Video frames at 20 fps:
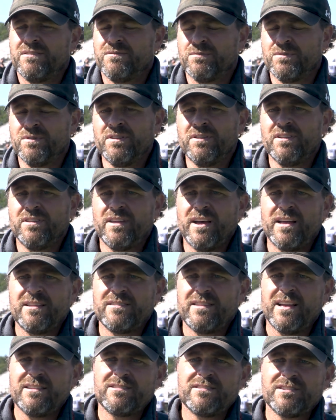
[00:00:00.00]
really,
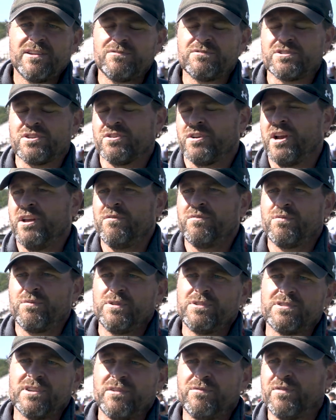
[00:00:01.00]
that stuff's great, for
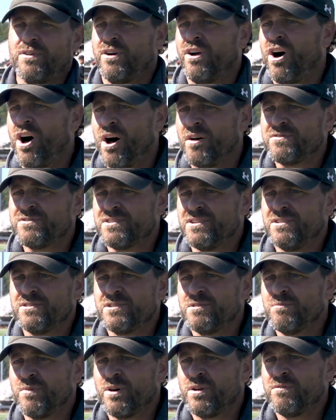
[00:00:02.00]
we say, for
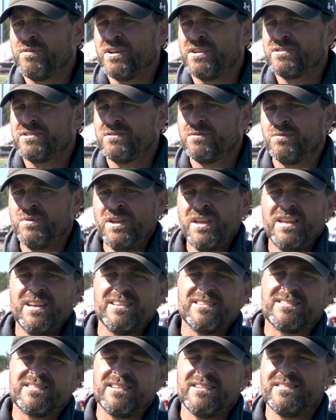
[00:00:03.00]
off-season motivation. When we get
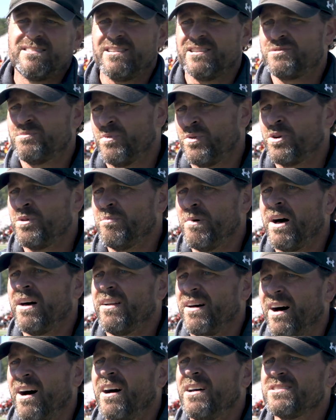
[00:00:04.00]
in season, it's more
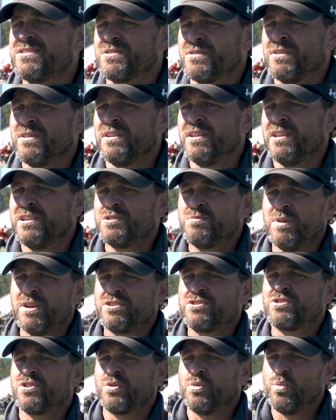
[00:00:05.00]
about us, really. Let's make
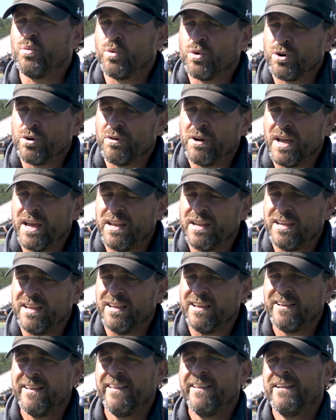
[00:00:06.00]
sure we're
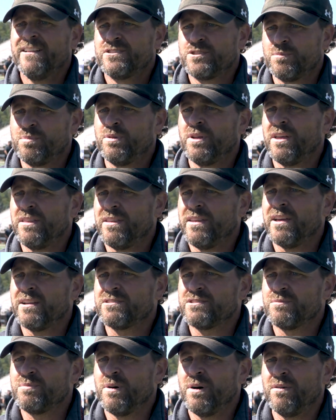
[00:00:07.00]
ready to play the
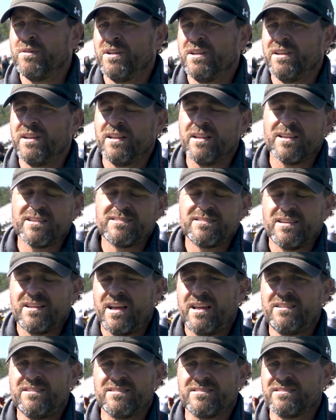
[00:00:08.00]
next opponent. And like I
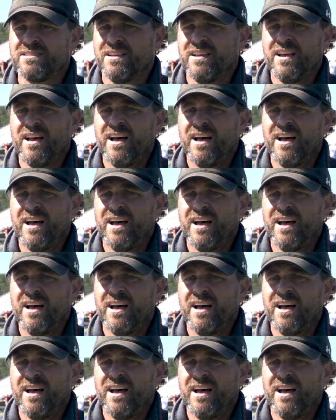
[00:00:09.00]
said,